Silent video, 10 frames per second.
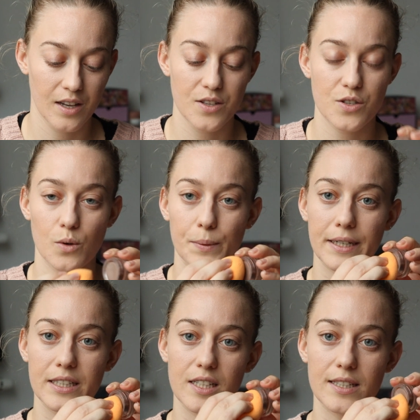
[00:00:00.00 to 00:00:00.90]
So what
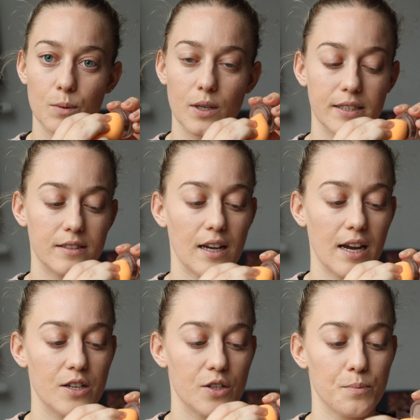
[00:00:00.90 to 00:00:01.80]
I did was
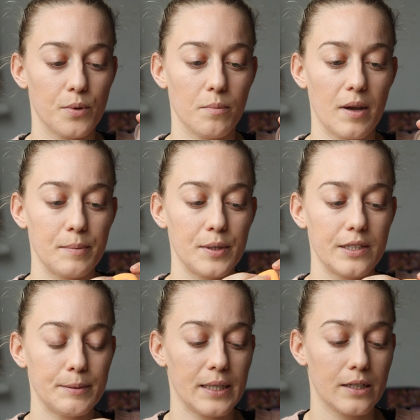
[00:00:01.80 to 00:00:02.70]
I just put my
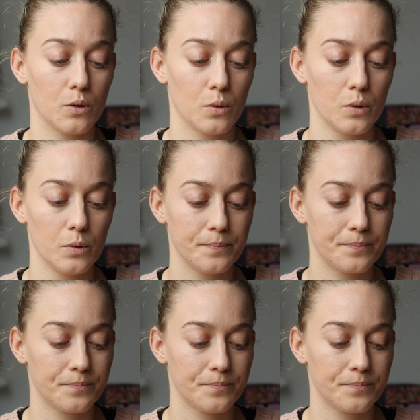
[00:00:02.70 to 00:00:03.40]
beauty blender